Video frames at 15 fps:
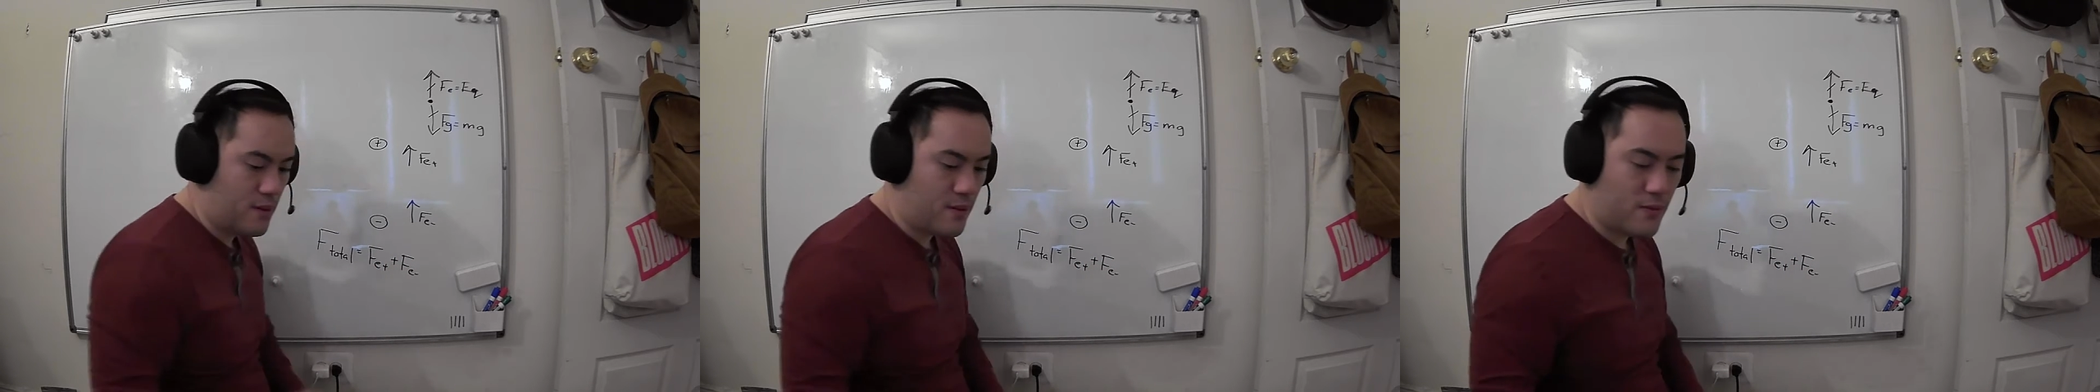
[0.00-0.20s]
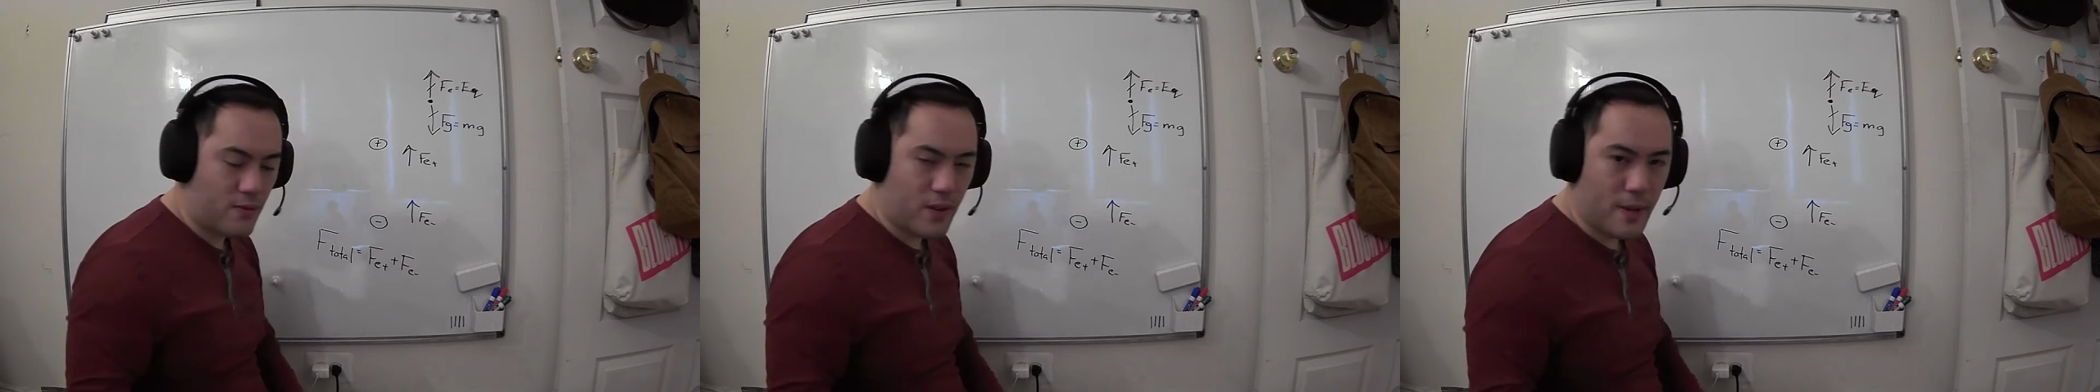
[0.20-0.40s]

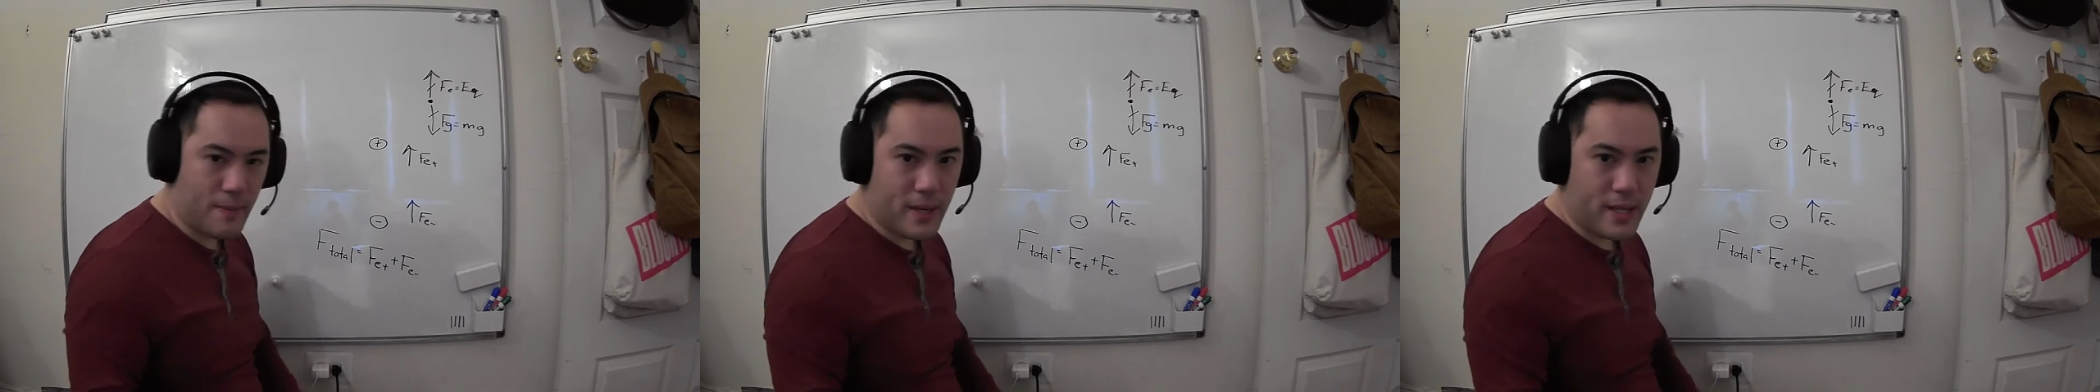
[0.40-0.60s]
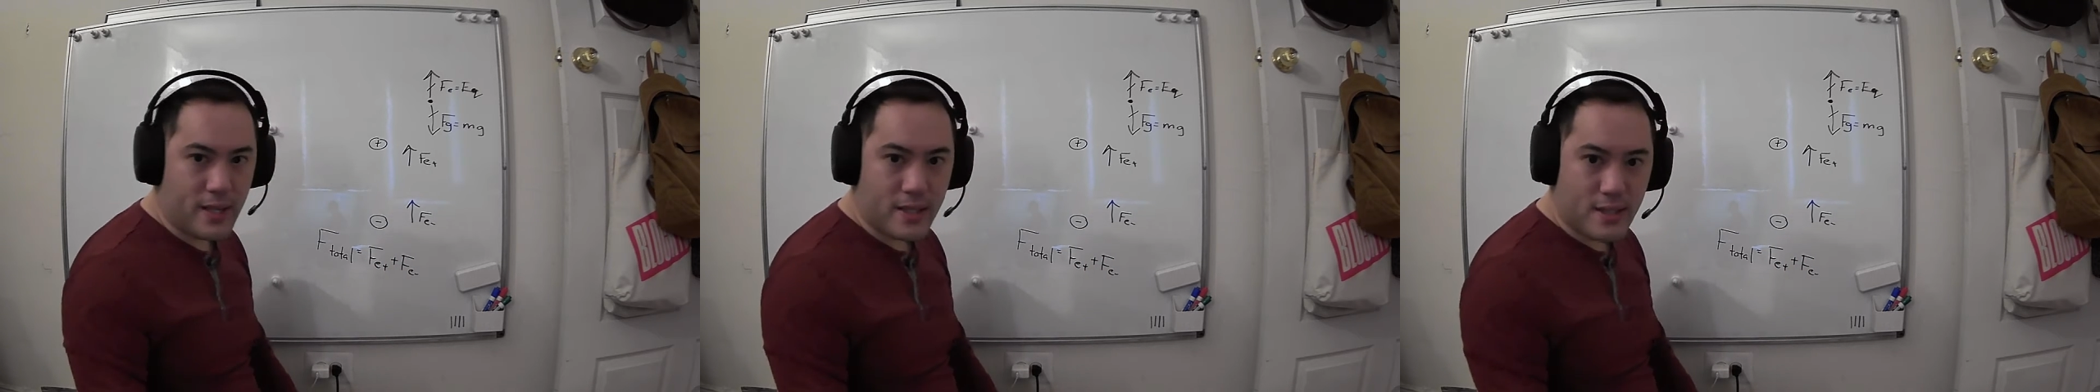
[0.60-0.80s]
Right,
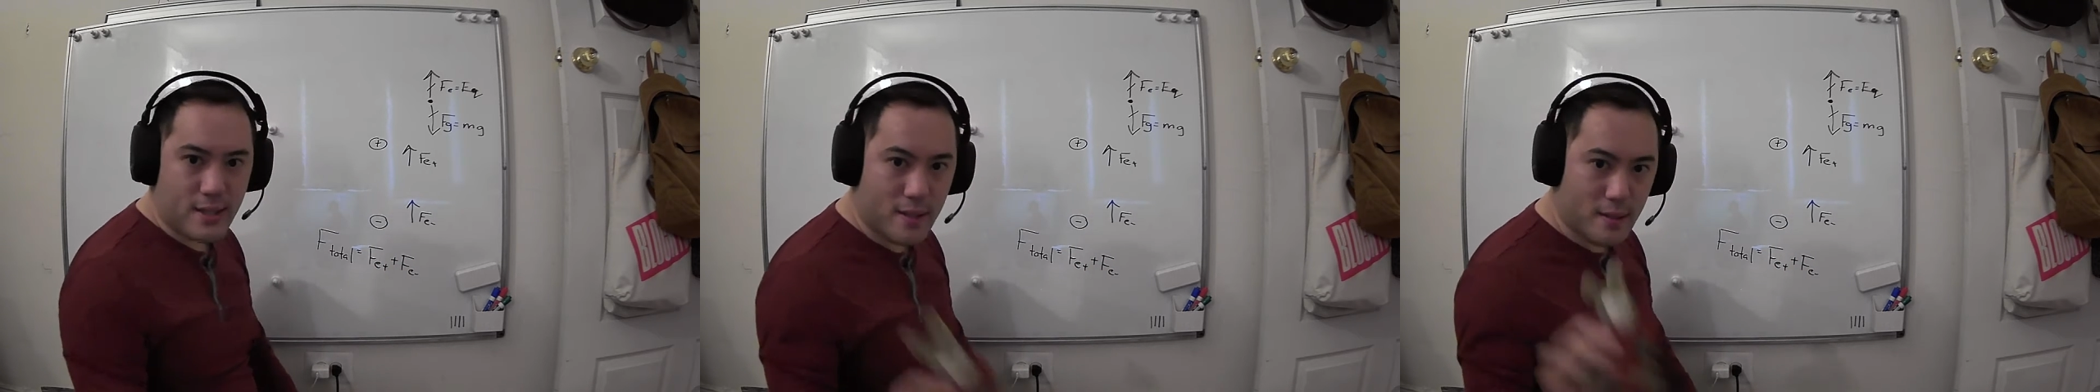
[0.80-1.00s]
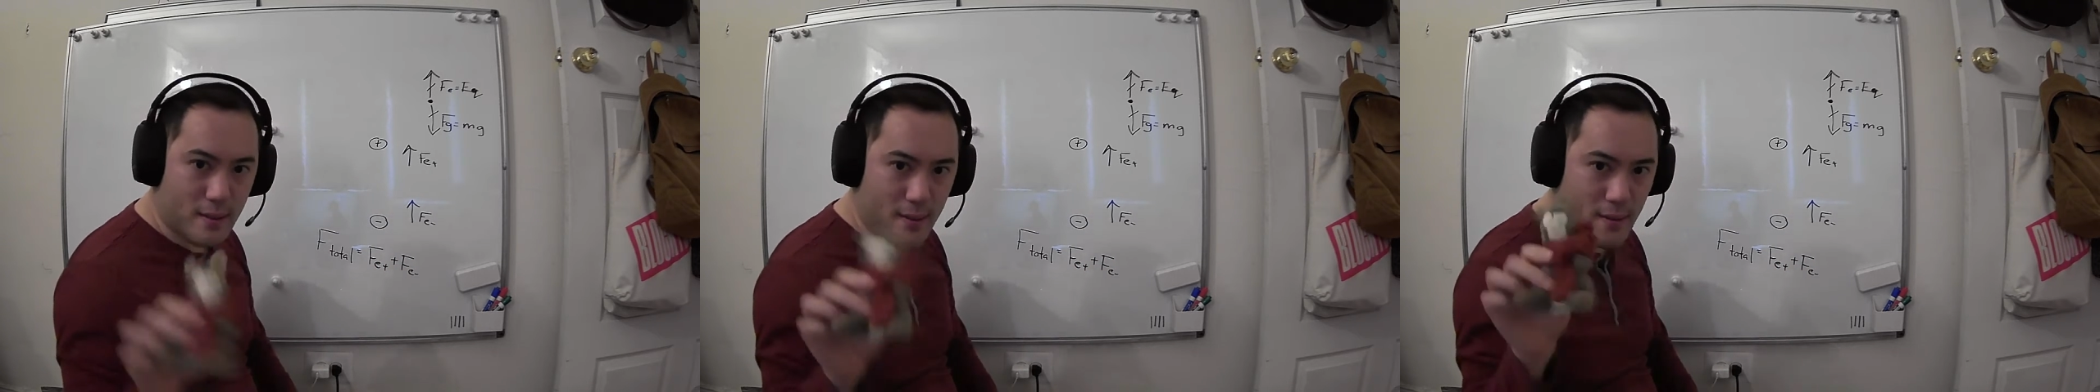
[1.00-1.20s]
bunnies?
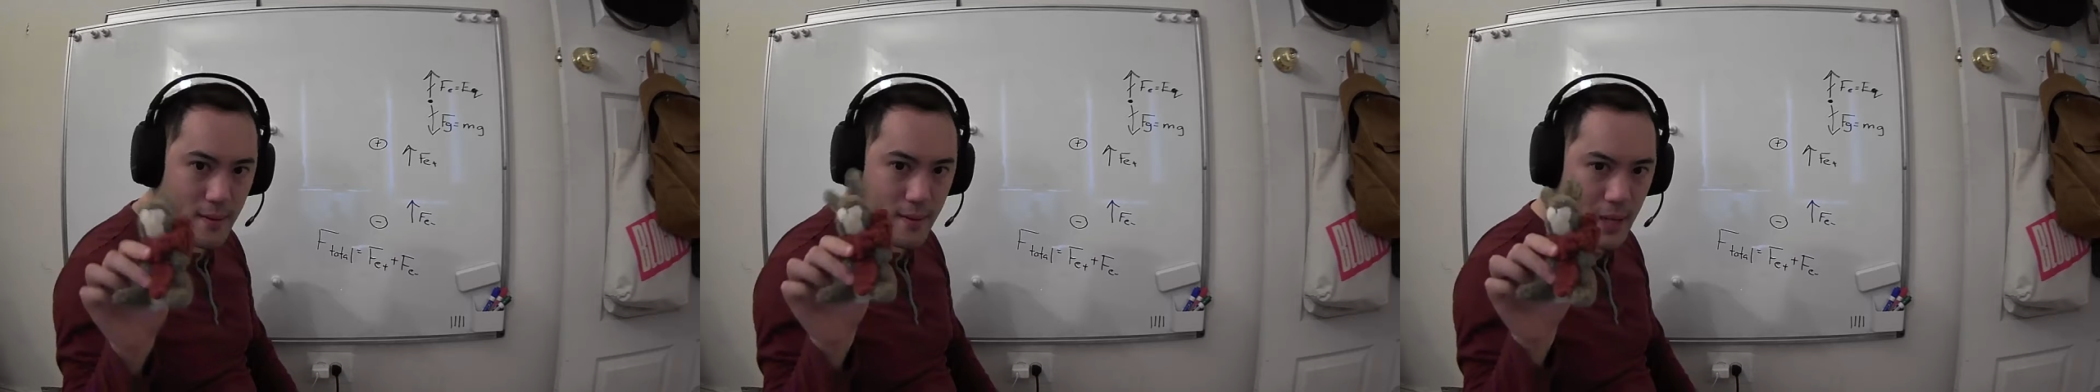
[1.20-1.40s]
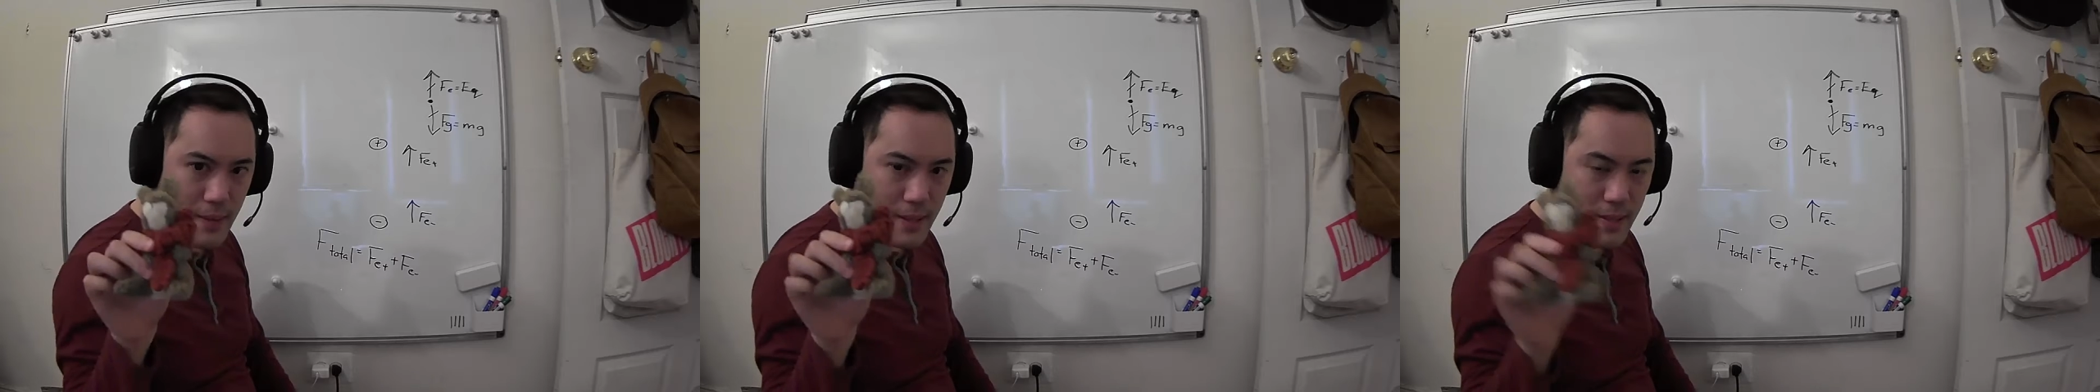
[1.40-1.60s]

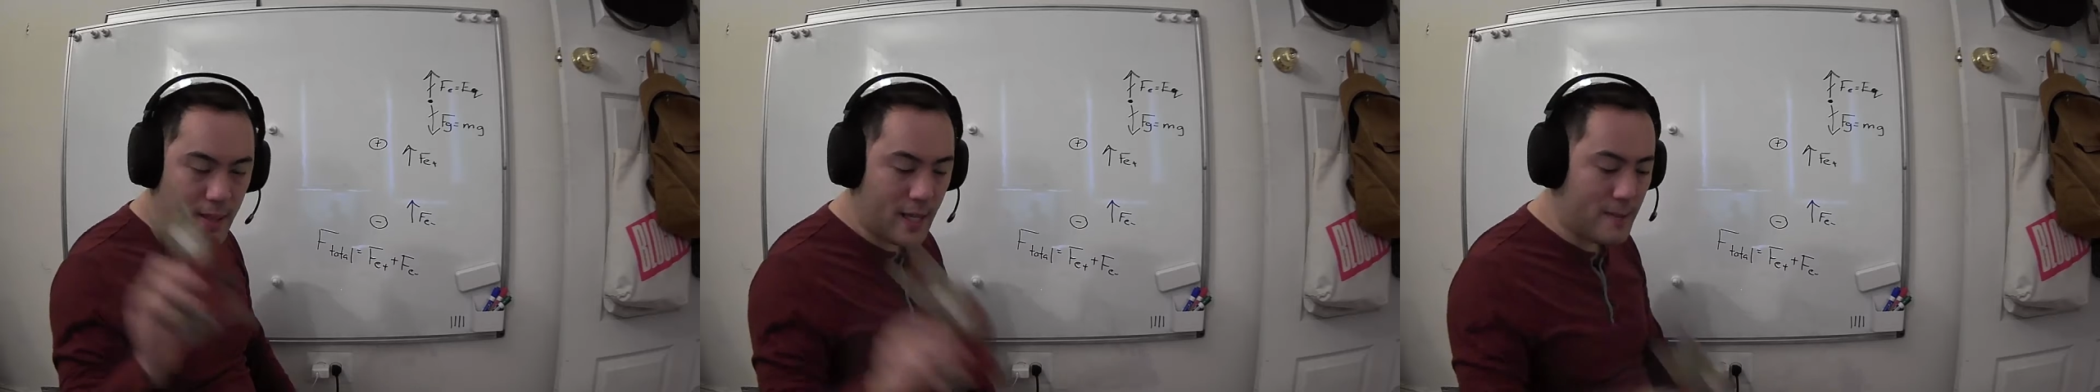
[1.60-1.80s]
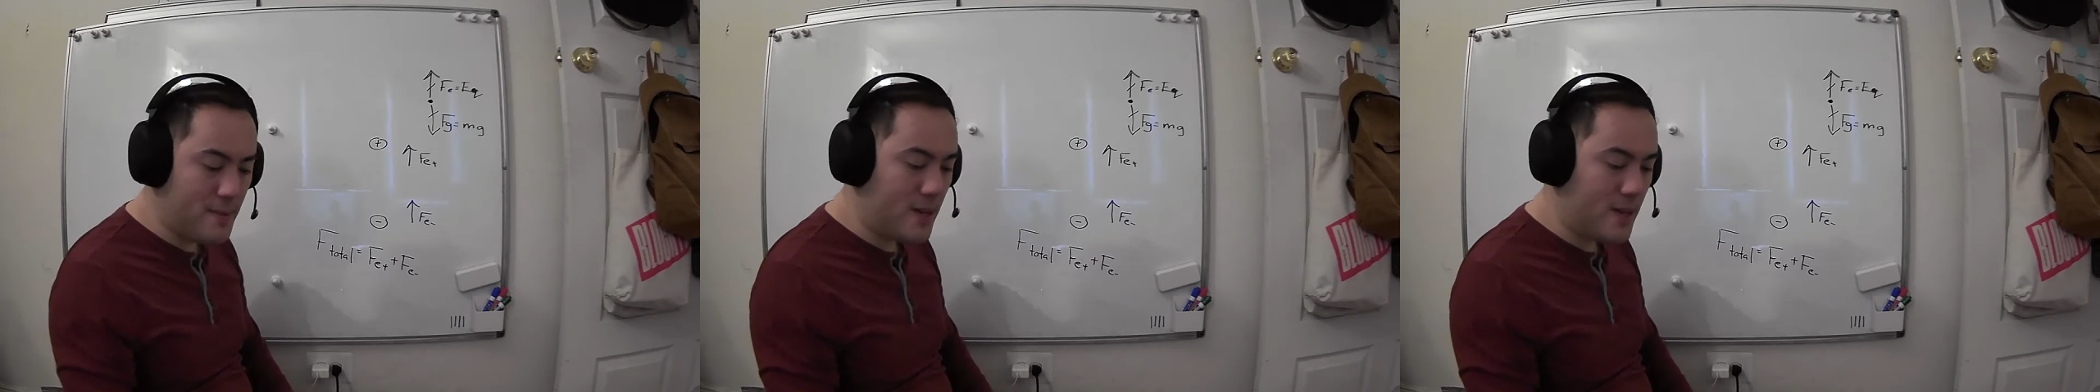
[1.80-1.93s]
Right, Mr. Lamb?